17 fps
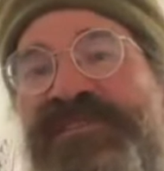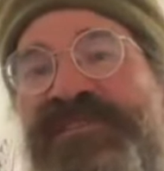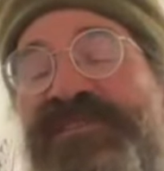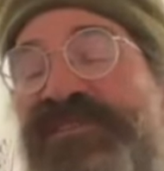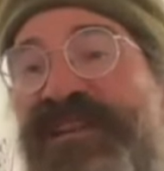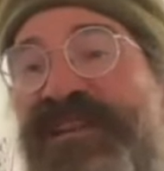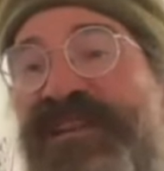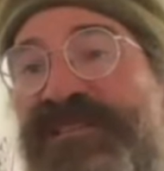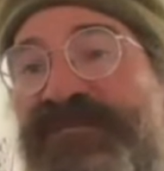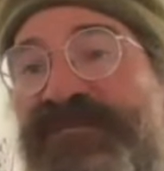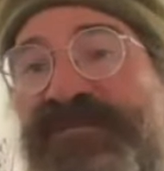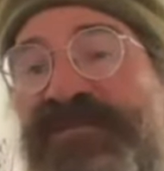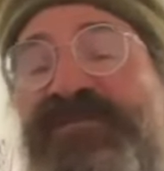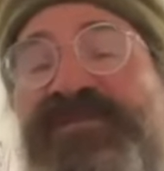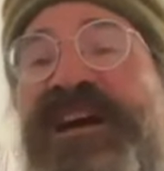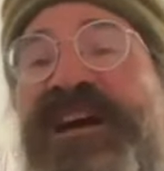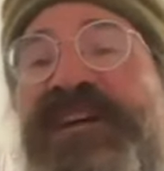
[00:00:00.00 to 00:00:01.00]
And it's like
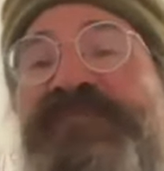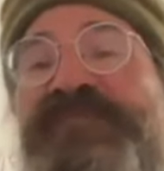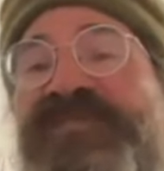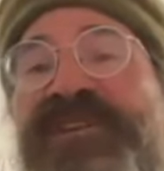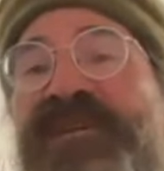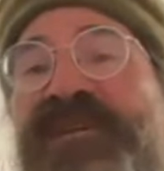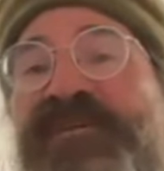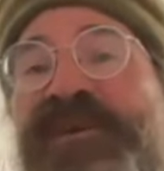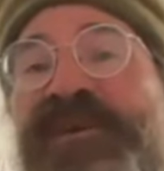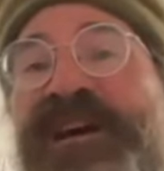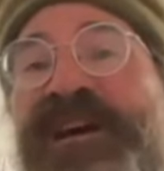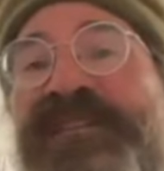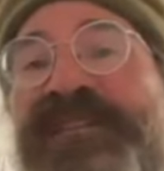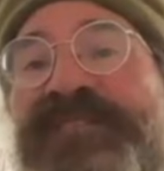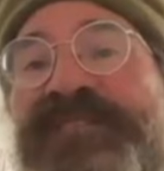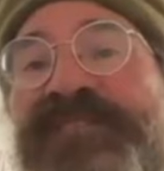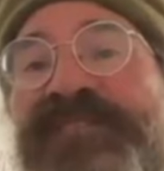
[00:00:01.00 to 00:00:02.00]
no time has gone
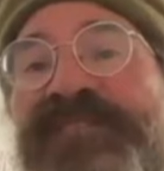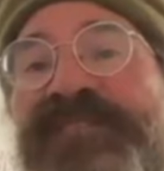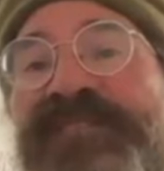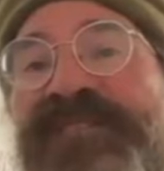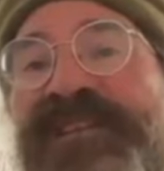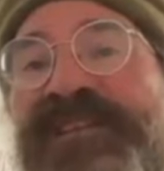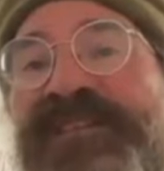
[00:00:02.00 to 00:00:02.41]
by. It's